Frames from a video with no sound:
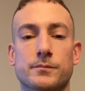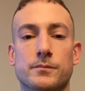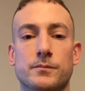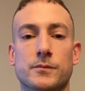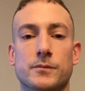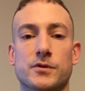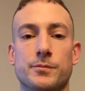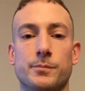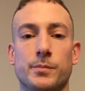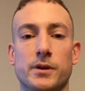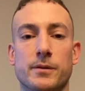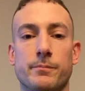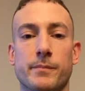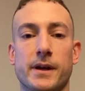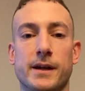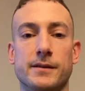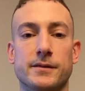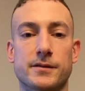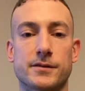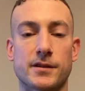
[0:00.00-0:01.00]
split
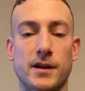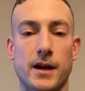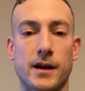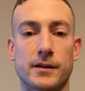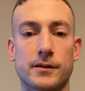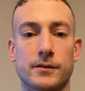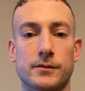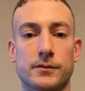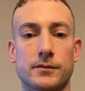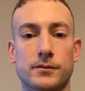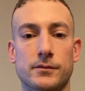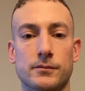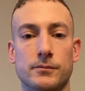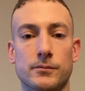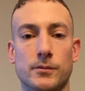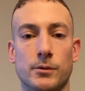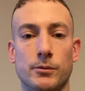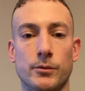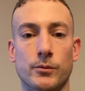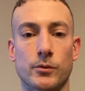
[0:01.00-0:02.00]
main set
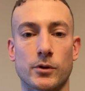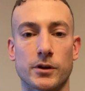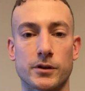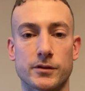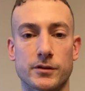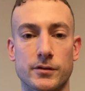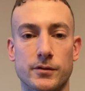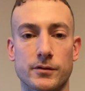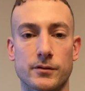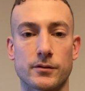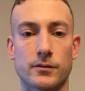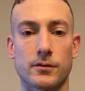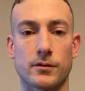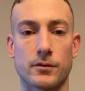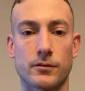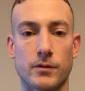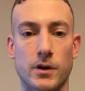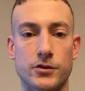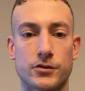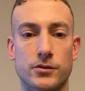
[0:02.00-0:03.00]
where we worked
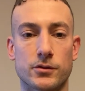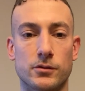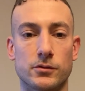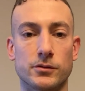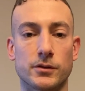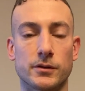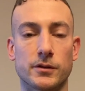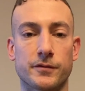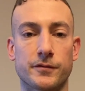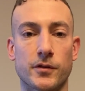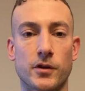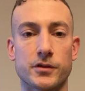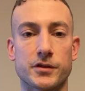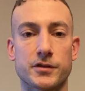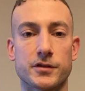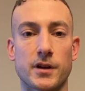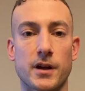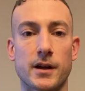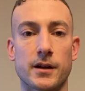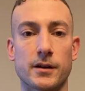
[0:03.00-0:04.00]
threshold in the first
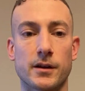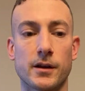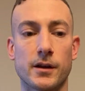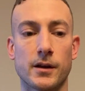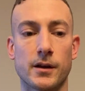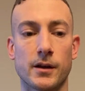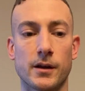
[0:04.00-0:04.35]
set